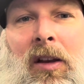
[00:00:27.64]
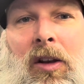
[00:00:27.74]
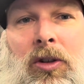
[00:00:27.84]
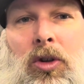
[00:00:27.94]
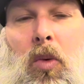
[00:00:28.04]

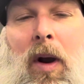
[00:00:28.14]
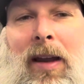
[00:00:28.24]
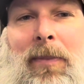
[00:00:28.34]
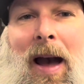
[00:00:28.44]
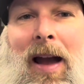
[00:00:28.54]
So
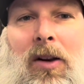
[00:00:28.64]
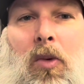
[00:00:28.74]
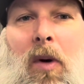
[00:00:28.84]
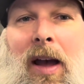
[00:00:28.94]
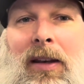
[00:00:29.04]
way back
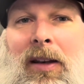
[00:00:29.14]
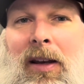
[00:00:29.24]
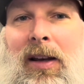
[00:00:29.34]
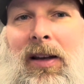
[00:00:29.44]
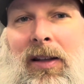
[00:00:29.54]
when,
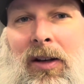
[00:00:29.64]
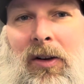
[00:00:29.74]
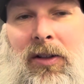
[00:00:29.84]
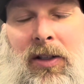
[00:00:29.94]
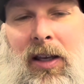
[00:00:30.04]

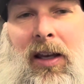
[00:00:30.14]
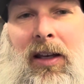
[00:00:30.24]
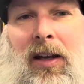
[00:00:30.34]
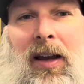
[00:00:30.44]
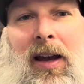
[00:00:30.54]
as a
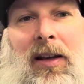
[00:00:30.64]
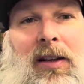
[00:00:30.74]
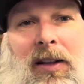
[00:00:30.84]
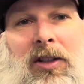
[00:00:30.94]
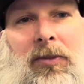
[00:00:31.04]
kid, I
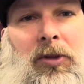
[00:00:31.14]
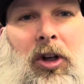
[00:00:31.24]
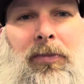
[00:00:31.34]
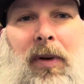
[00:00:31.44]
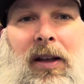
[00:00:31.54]
had some
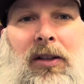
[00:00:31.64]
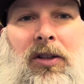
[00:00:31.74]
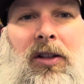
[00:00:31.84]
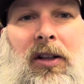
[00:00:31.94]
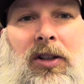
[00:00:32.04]
dirt
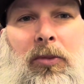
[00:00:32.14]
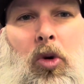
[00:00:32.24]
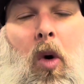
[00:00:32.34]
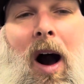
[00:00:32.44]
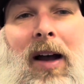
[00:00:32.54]
bikes, some
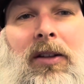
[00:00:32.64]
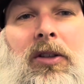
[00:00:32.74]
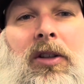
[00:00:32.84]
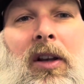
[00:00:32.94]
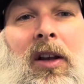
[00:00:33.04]

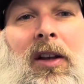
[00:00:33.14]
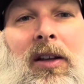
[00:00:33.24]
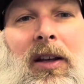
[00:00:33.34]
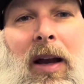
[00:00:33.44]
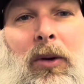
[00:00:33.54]
quads,
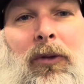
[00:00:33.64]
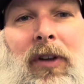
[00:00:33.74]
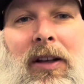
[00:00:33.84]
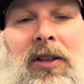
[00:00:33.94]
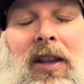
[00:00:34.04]
and I would
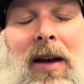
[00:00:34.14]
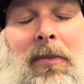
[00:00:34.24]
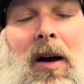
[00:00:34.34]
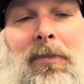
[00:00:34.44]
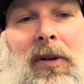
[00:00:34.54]
fix
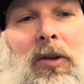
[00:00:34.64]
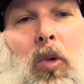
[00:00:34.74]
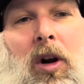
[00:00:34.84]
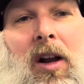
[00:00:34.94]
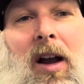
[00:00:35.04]
them up and
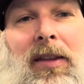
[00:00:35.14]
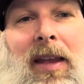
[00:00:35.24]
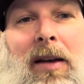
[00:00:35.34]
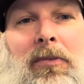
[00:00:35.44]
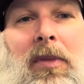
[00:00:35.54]
work on
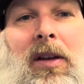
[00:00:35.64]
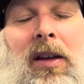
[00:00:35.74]
them.